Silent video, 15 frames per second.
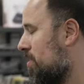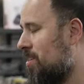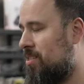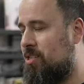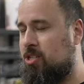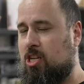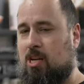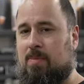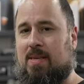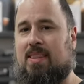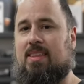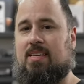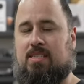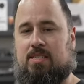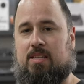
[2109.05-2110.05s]
This is going to be
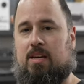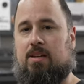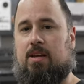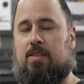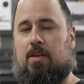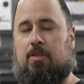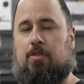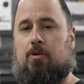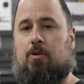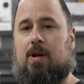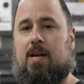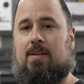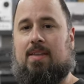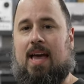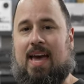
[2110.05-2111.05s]
this Sunday, the
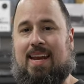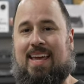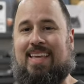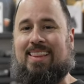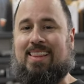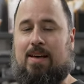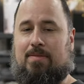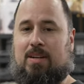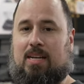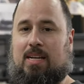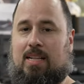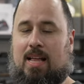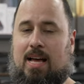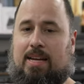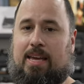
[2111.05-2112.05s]
30th, at 11
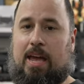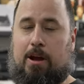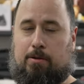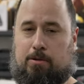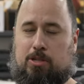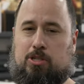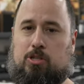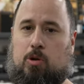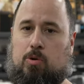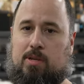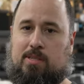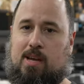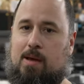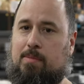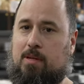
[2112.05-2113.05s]
o'clock Arizona
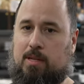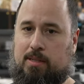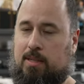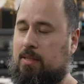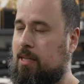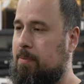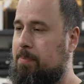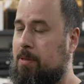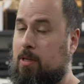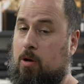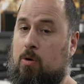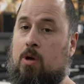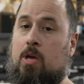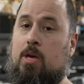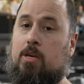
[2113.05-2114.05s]
time. Click the link below.